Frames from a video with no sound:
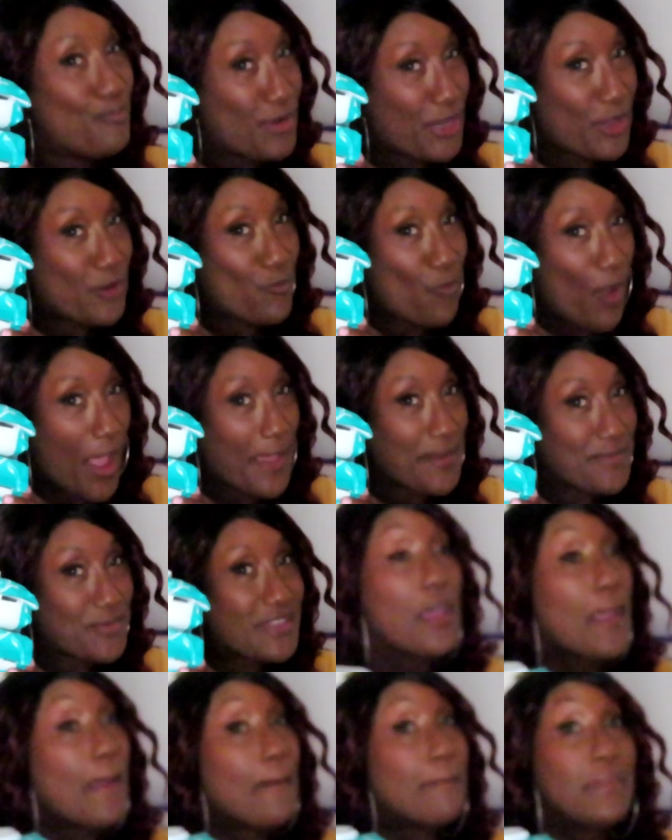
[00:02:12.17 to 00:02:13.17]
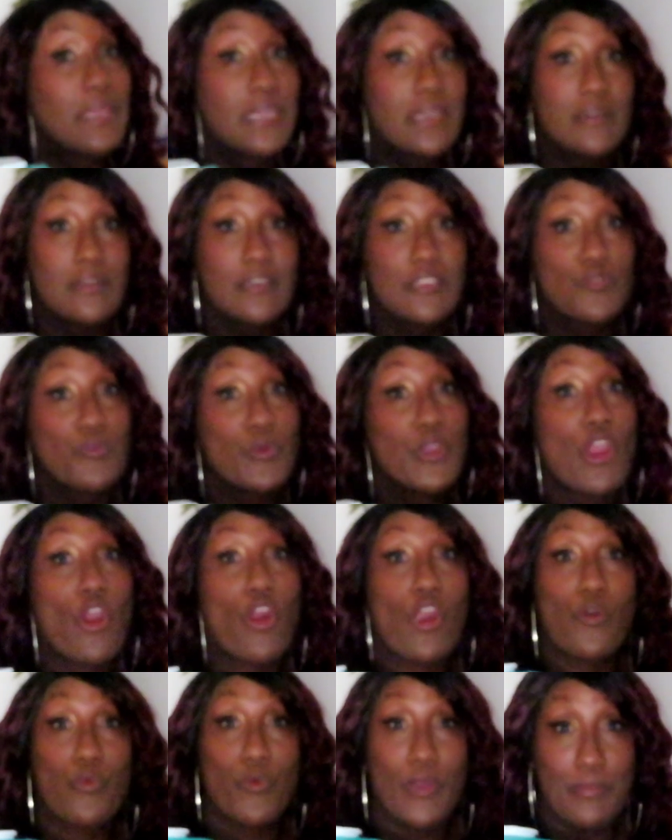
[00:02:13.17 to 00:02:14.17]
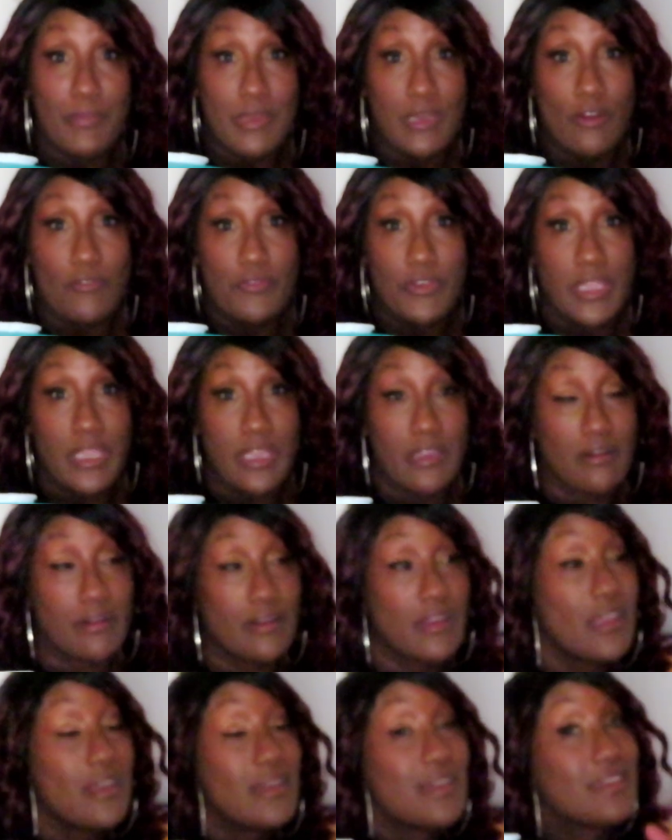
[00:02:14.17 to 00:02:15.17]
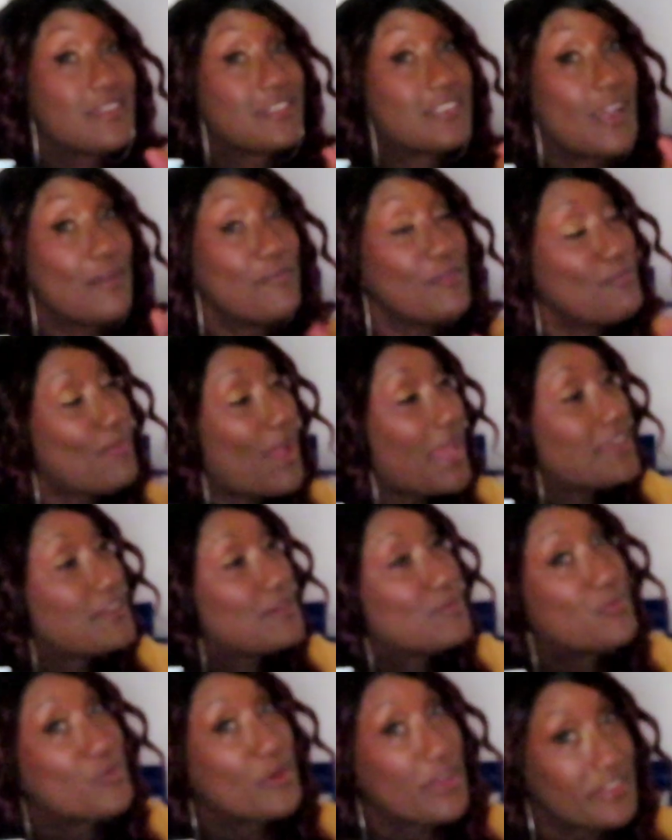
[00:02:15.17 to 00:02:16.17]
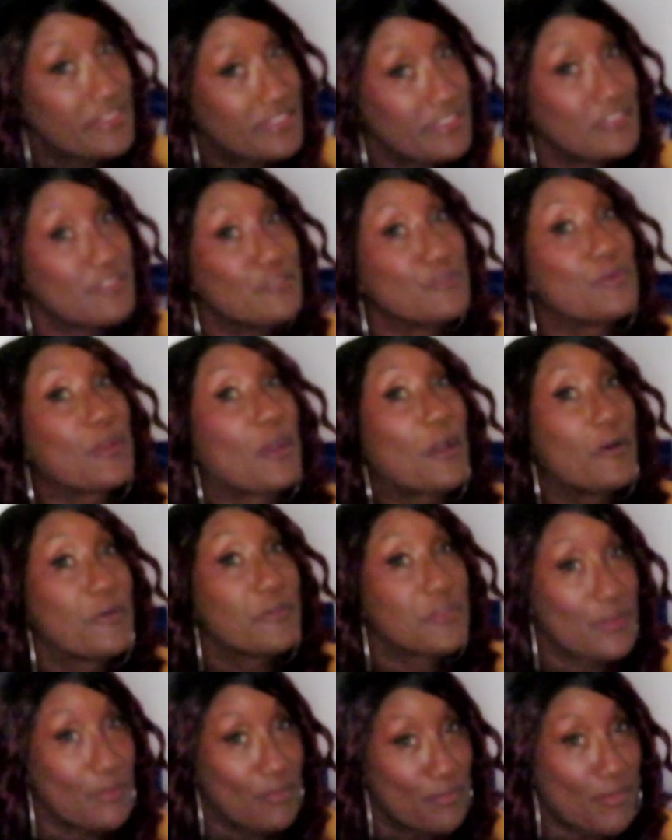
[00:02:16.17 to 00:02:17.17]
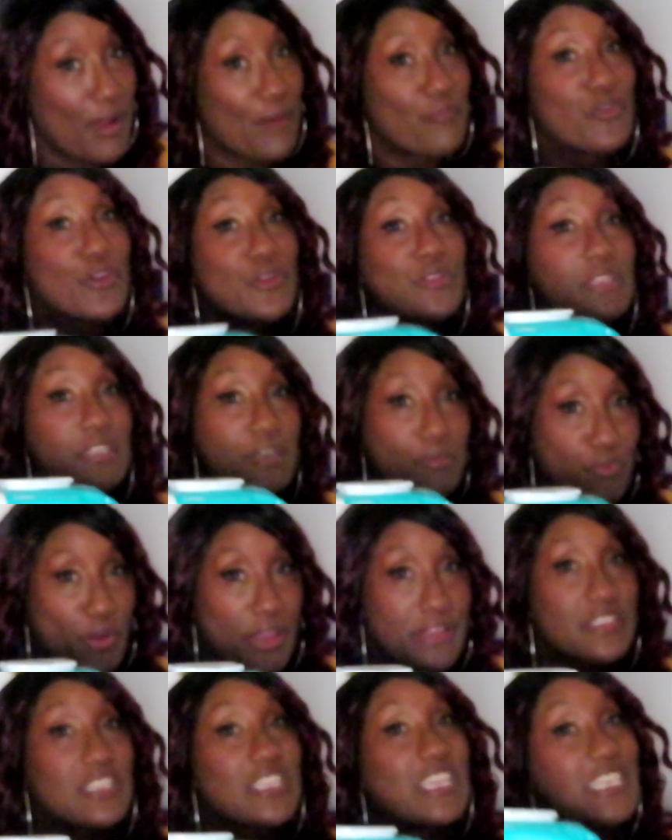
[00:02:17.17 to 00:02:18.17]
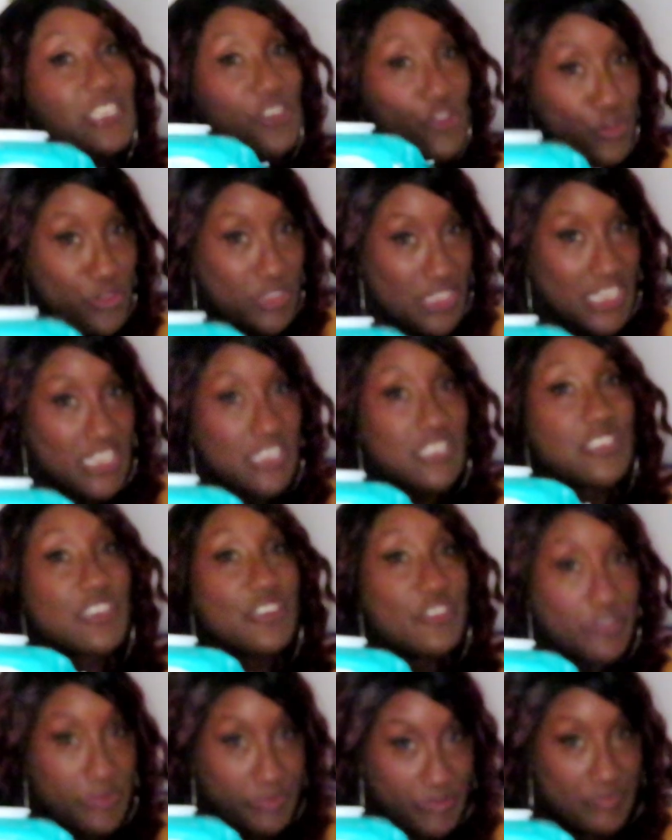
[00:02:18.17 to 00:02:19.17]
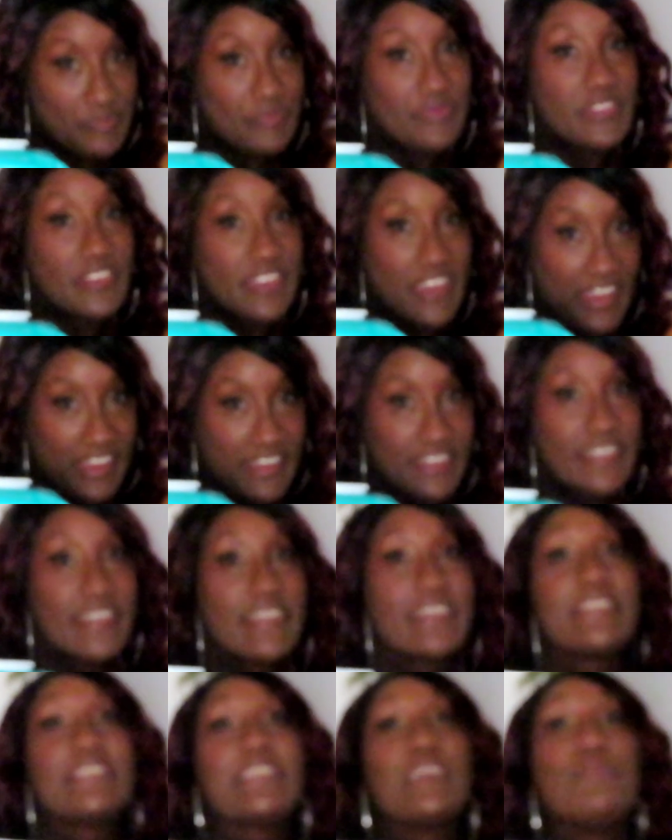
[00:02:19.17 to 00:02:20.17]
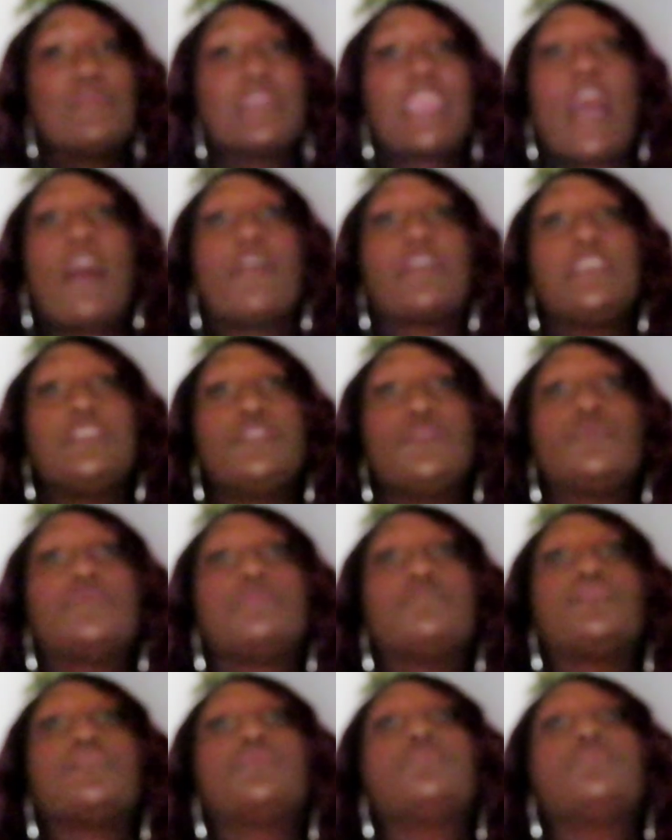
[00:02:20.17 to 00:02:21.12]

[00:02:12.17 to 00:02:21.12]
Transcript: butt wipe because we are women over here some of my little brothers you know some of my bro little brothers can use these too yeah some of y'all can use them